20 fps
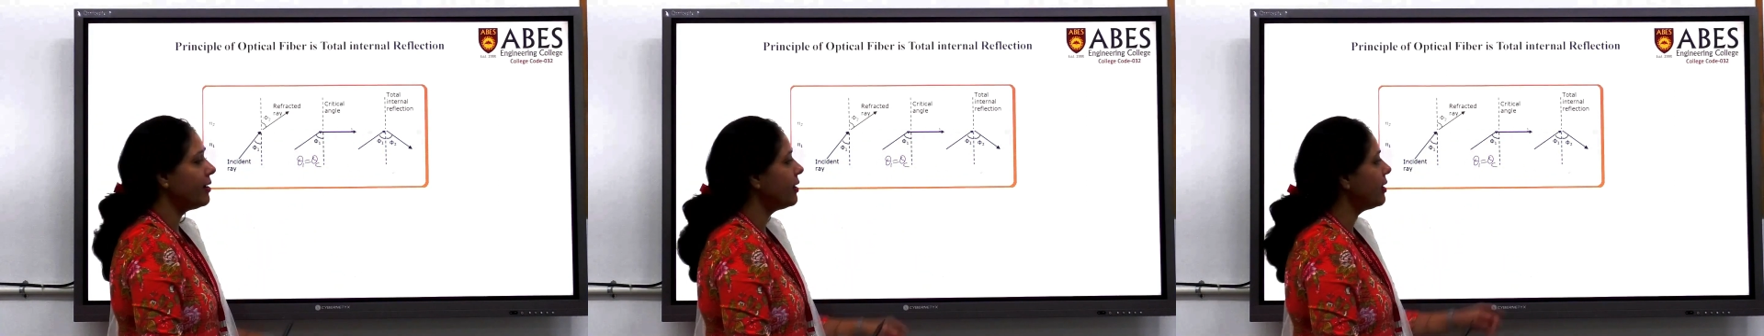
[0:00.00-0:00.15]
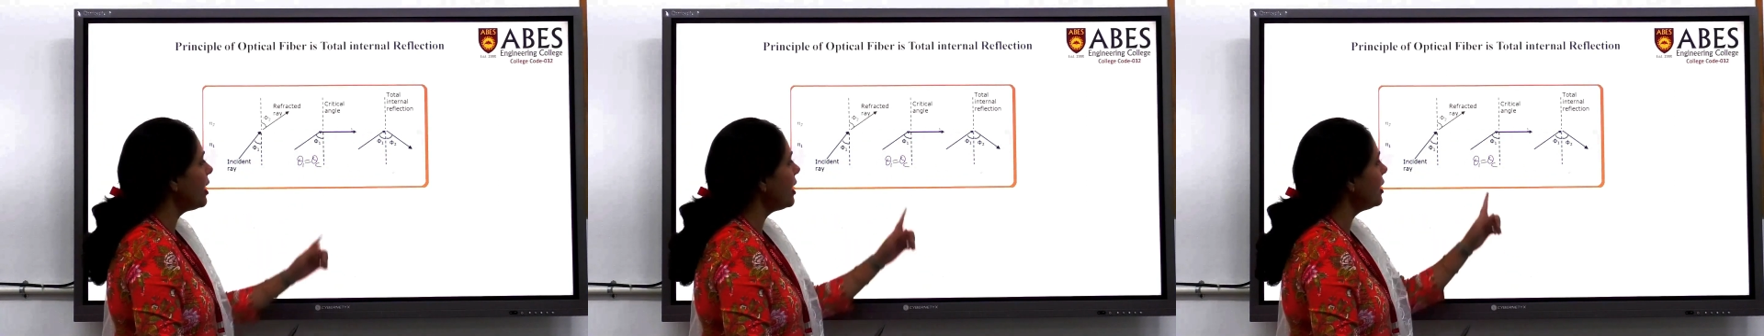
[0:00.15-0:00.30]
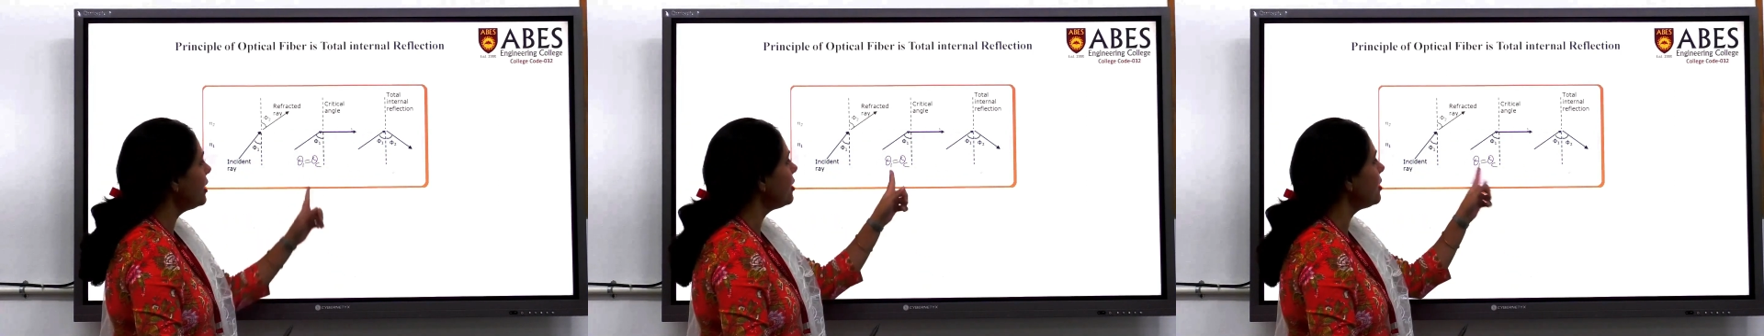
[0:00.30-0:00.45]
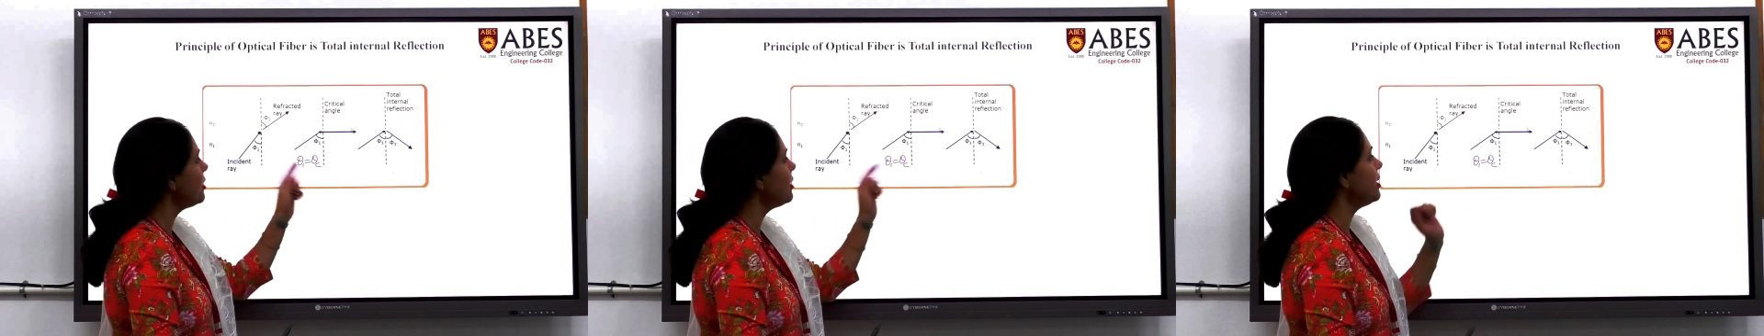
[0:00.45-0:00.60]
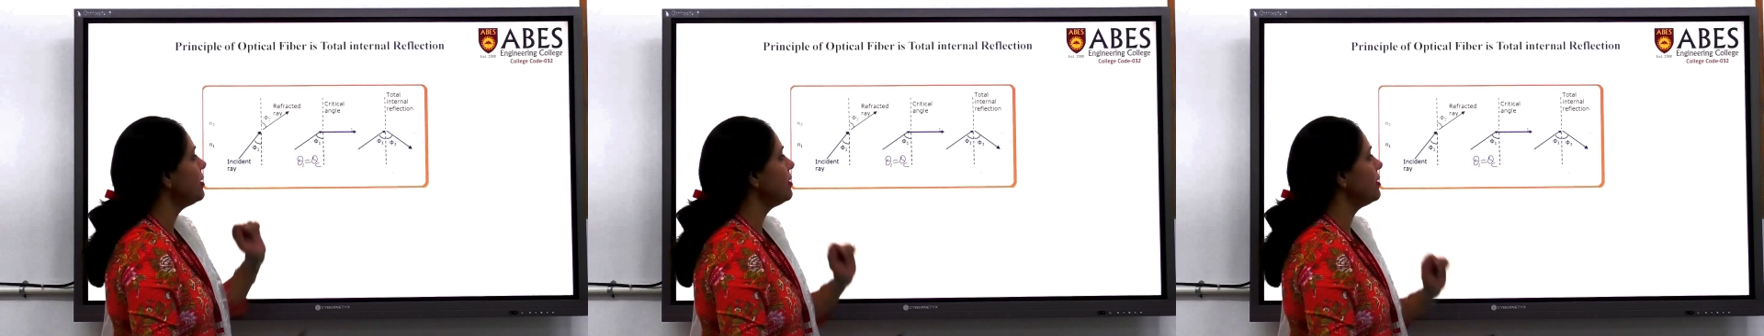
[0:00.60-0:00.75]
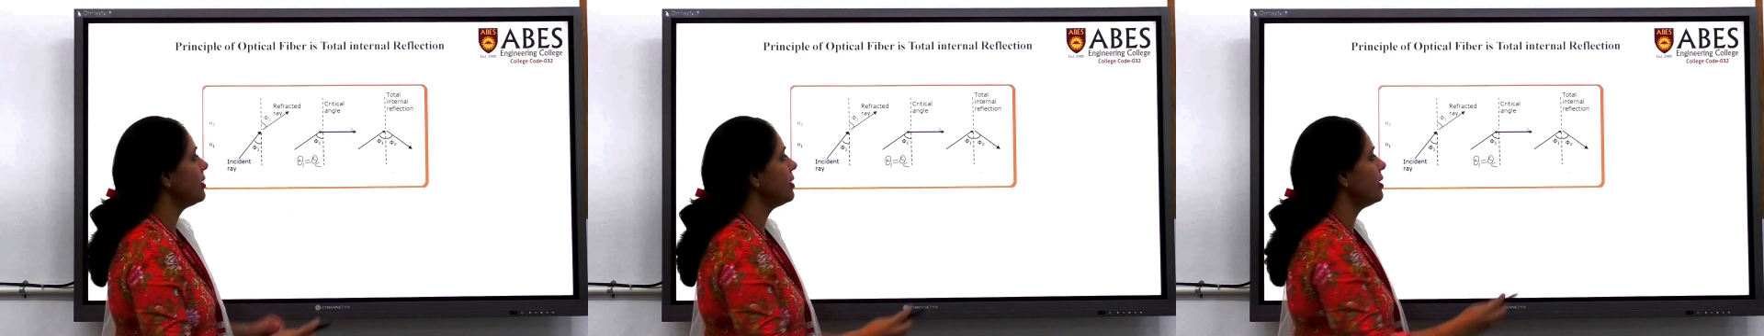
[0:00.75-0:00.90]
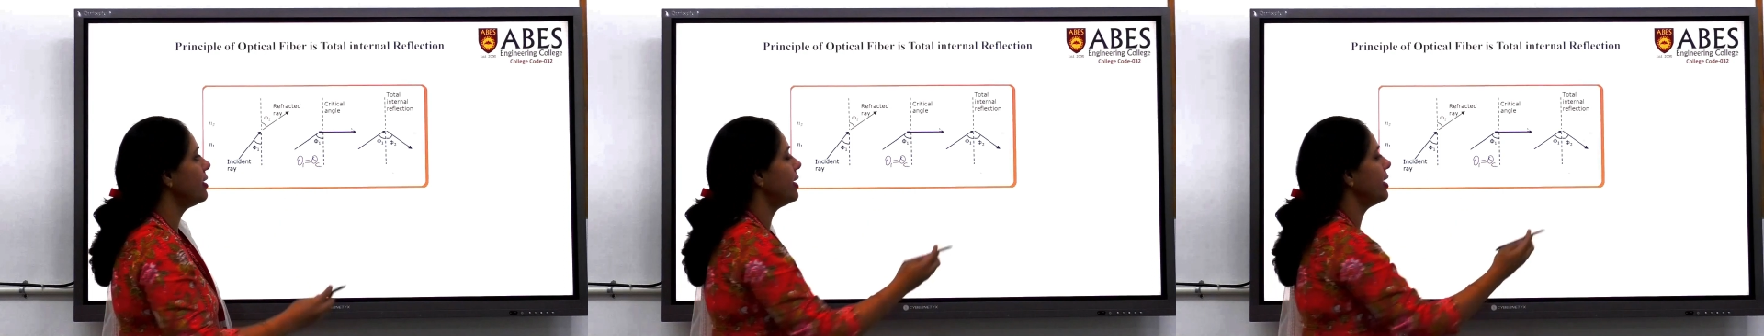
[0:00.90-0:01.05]
greater than
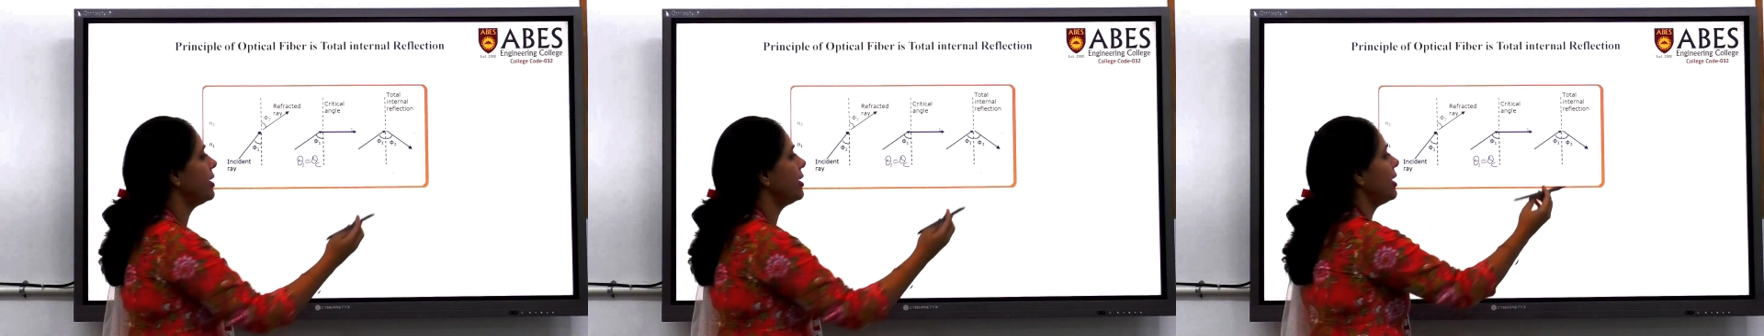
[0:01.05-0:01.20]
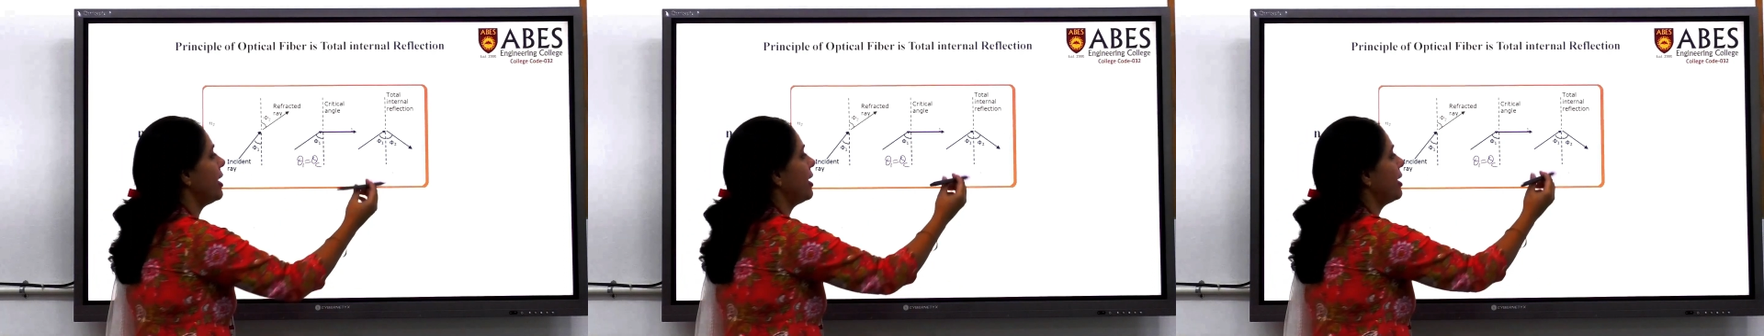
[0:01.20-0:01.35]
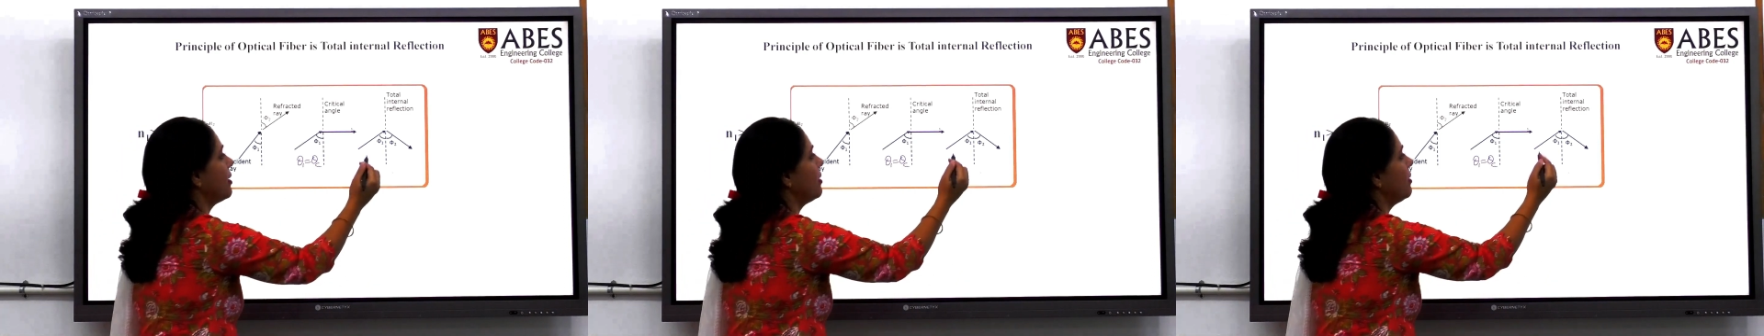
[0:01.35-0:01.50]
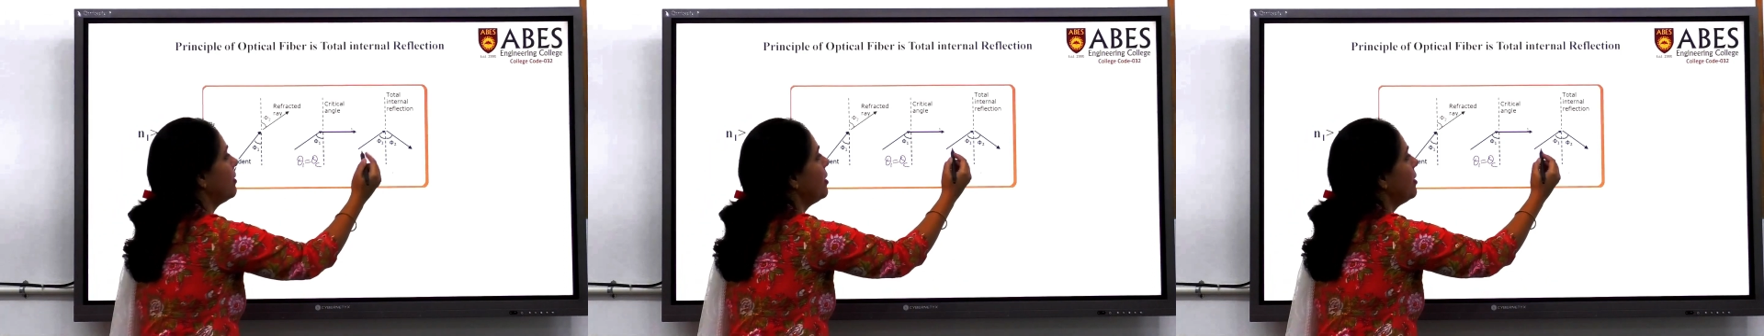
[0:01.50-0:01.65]
the critical angle.